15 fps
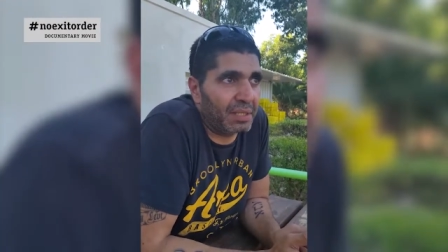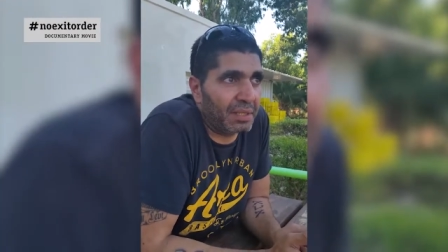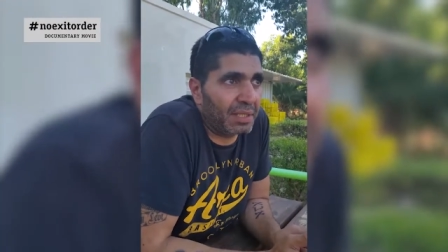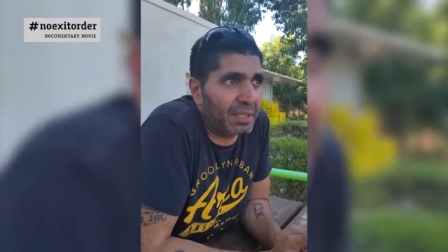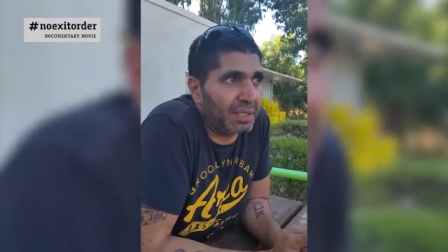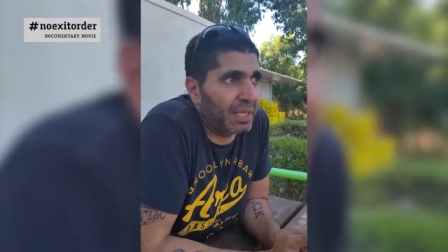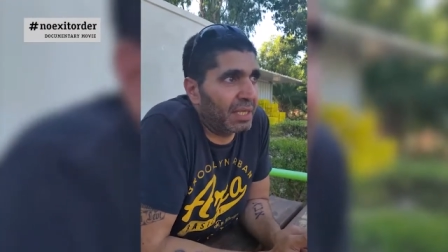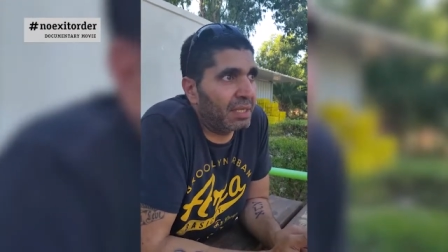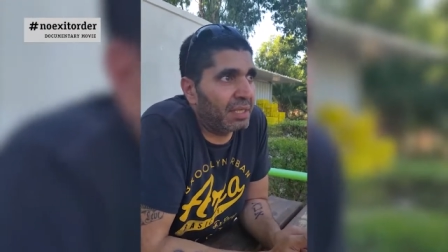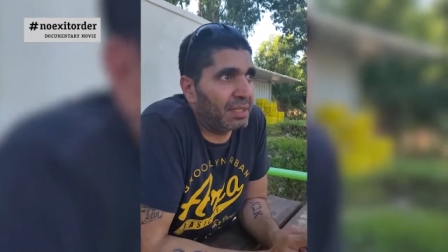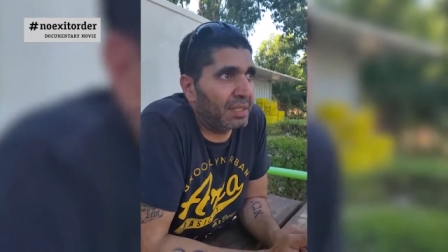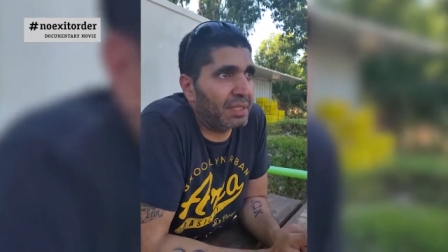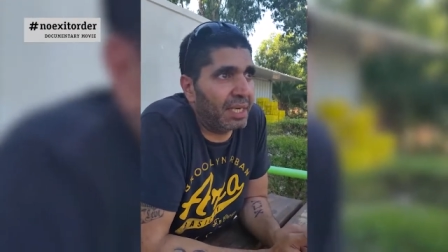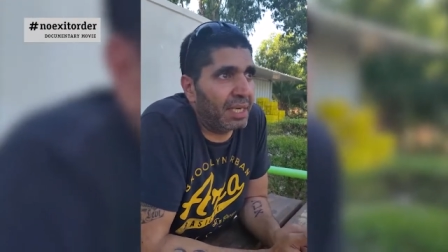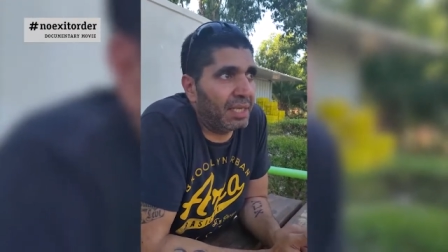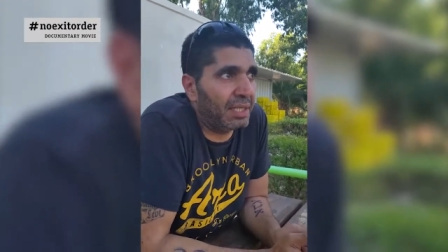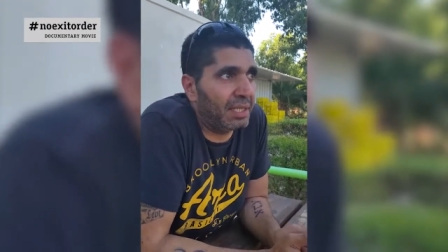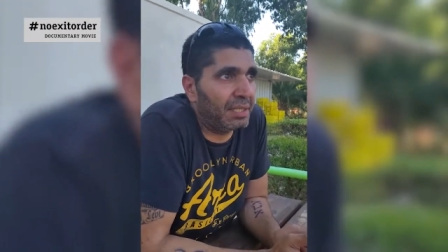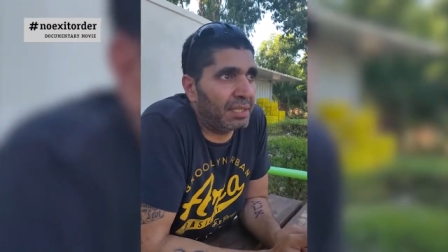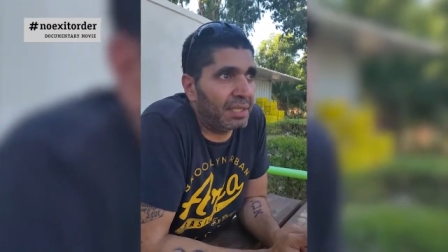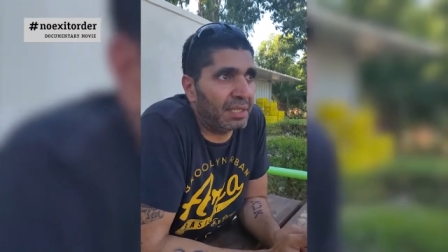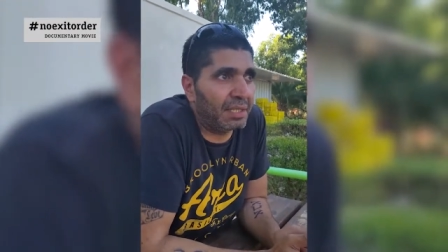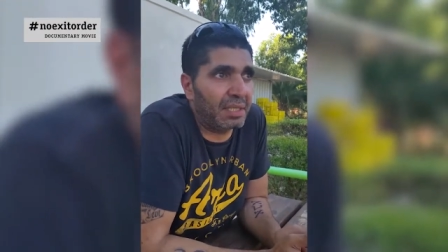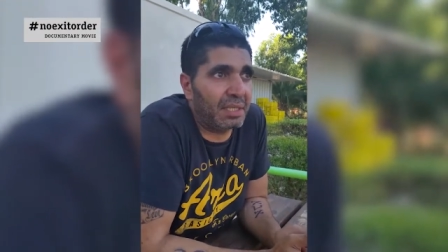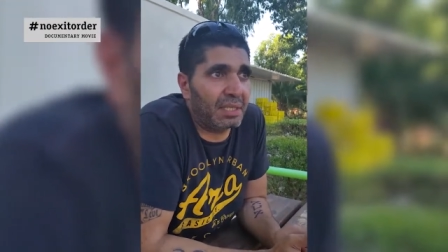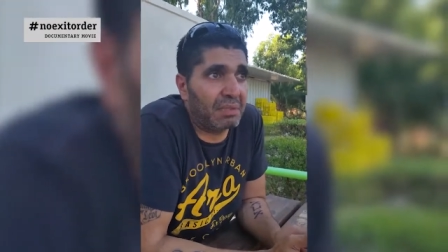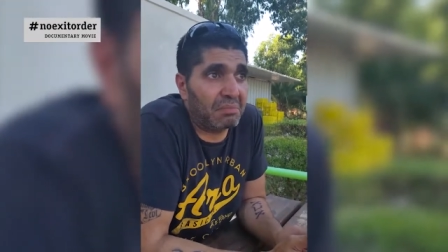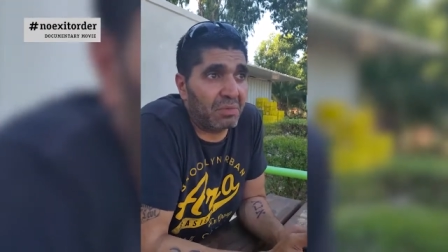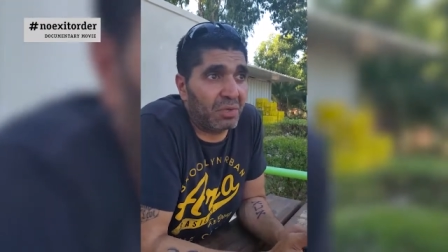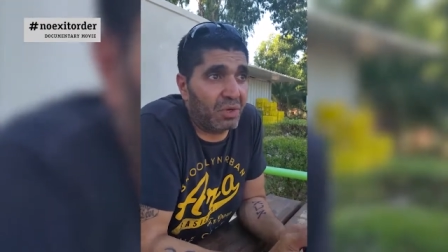They say it
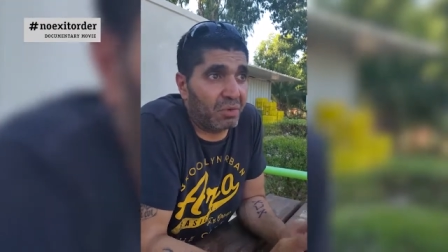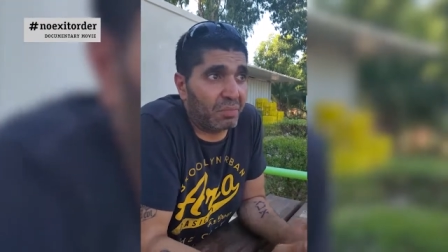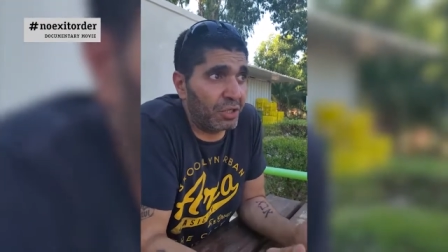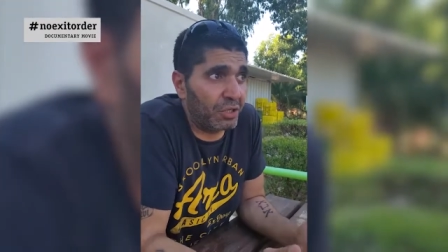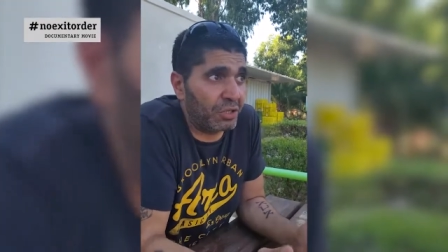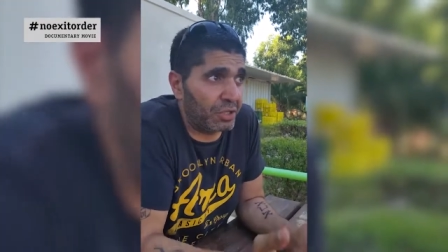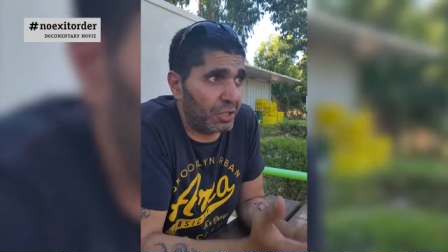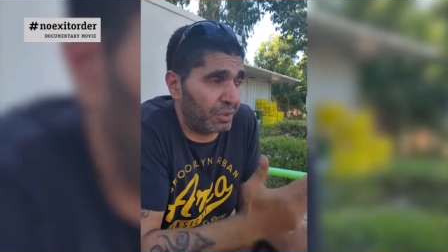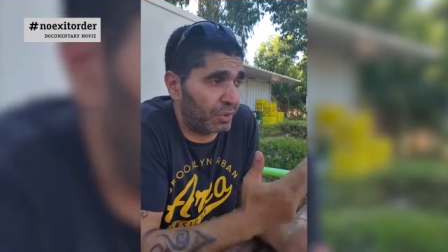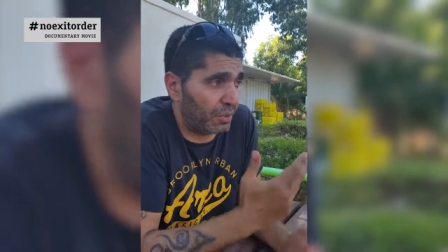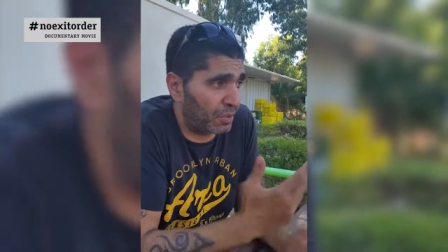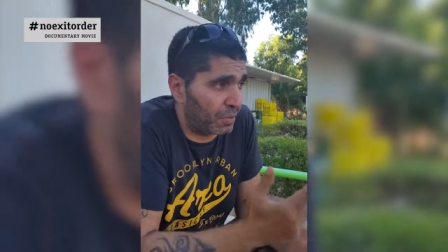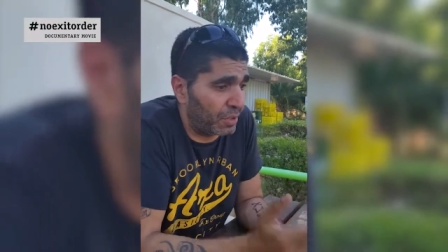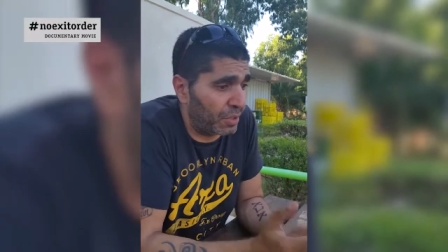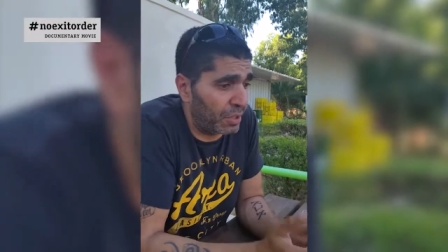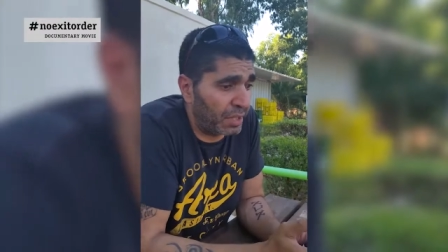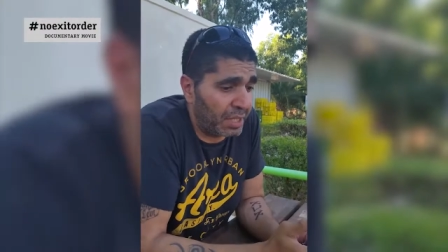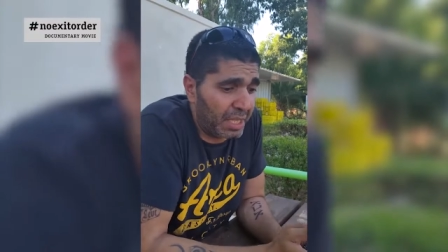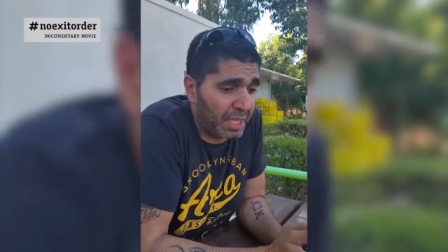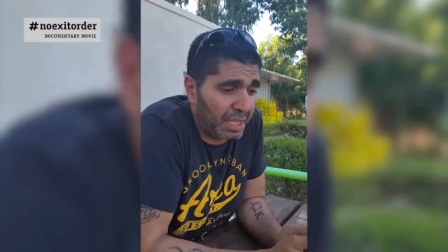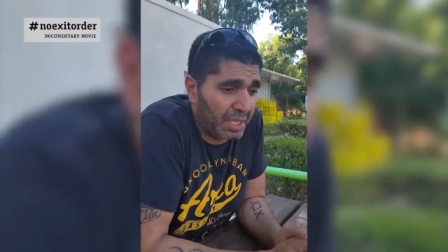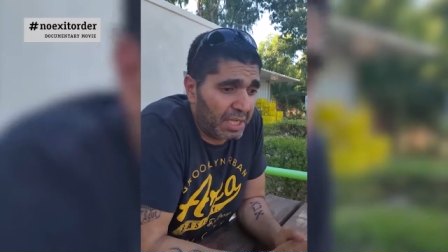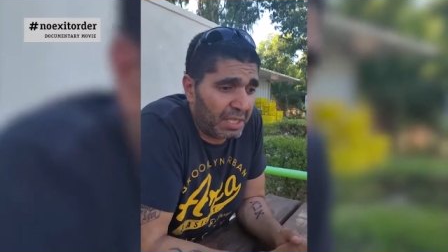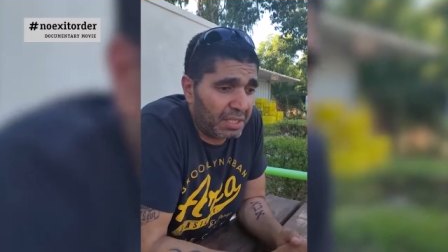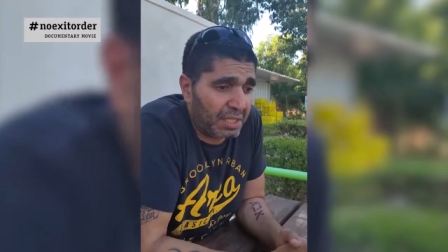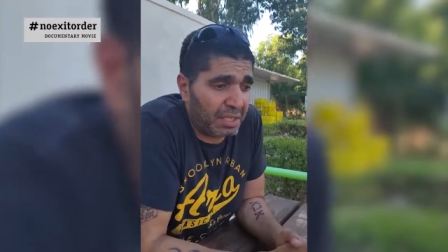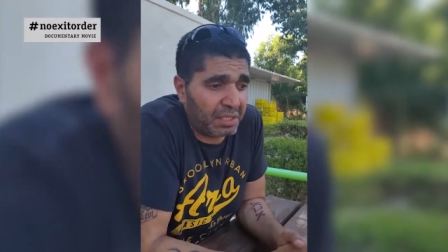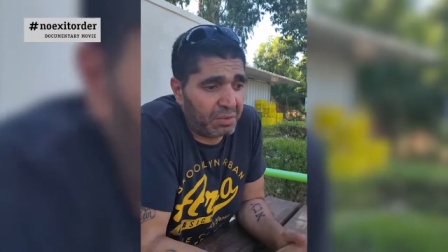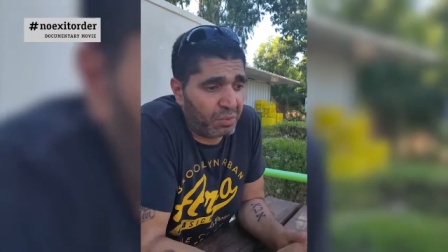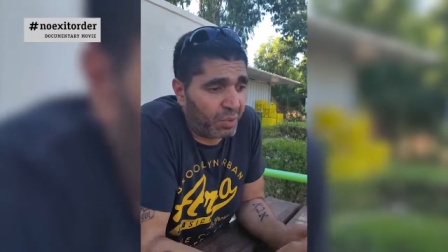in commercial to the world
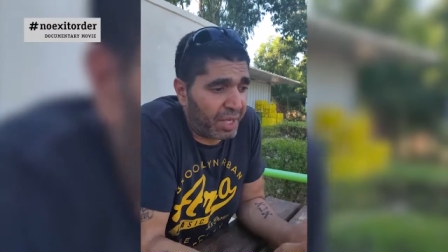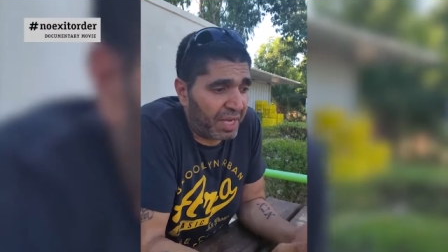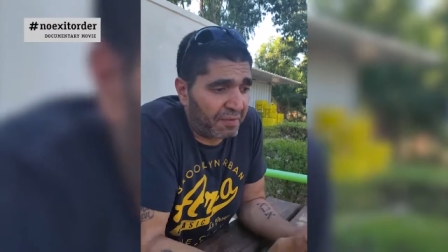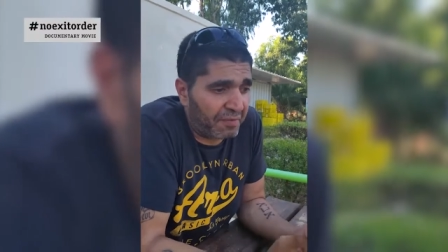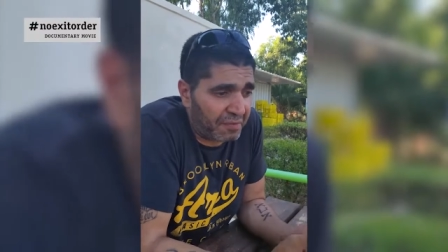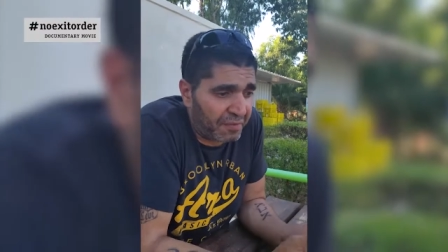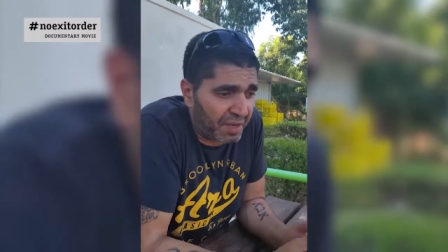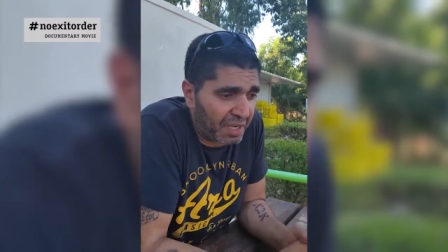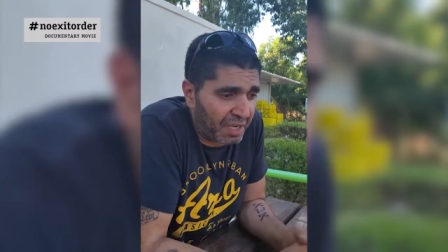that we have